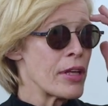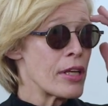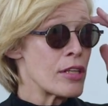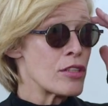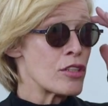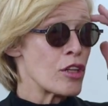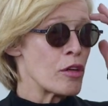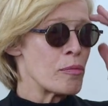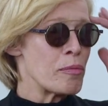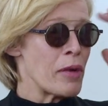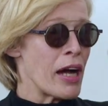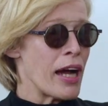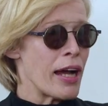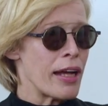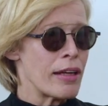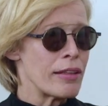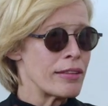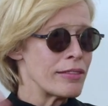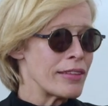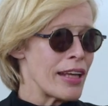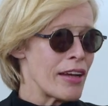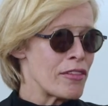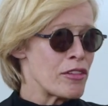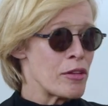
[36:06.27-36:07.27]
So
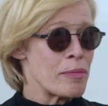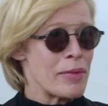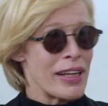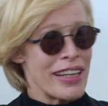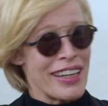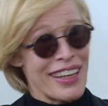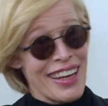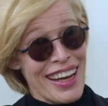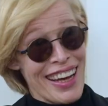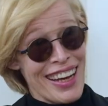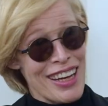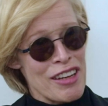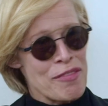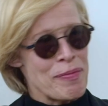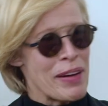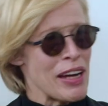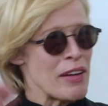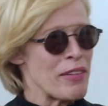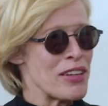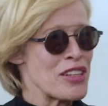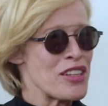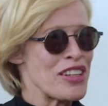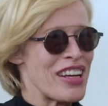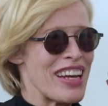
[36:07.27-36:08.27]
buy everybody, hey, buy
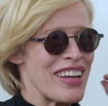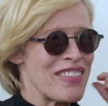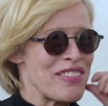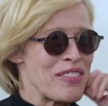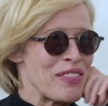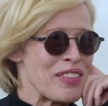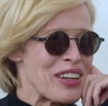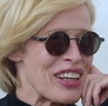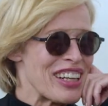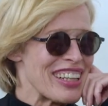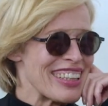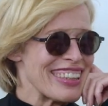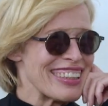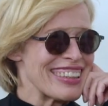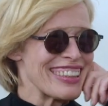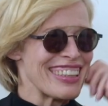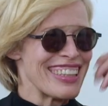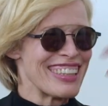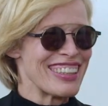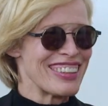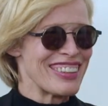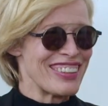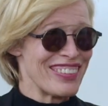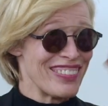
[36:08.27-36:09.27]
what you can from artists
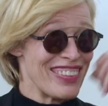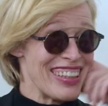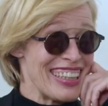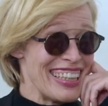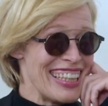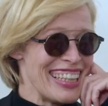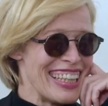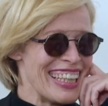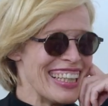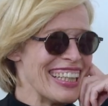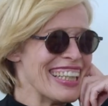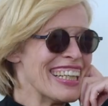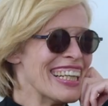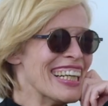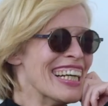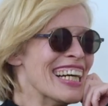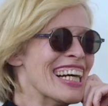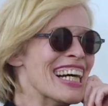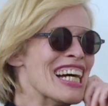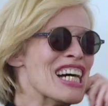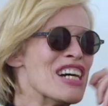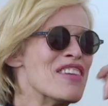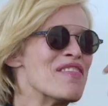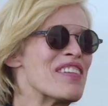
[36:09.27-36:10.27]
because we need it.
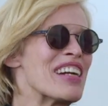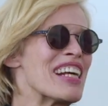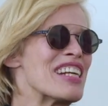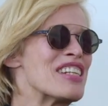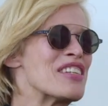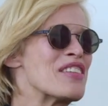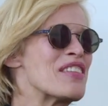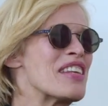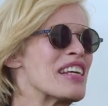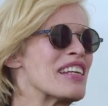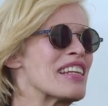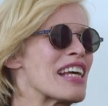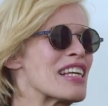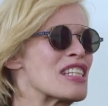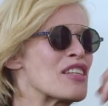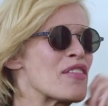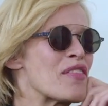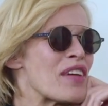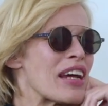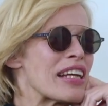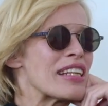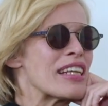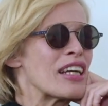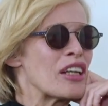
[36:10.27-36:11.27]
But I do think that's
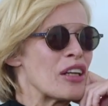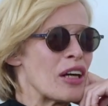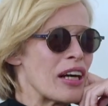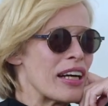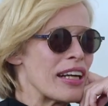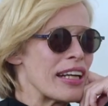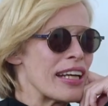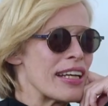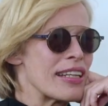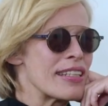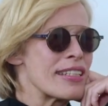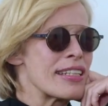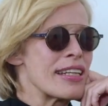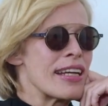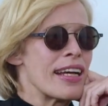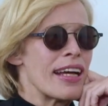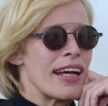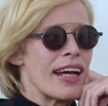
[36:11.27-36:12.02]
affecting artists.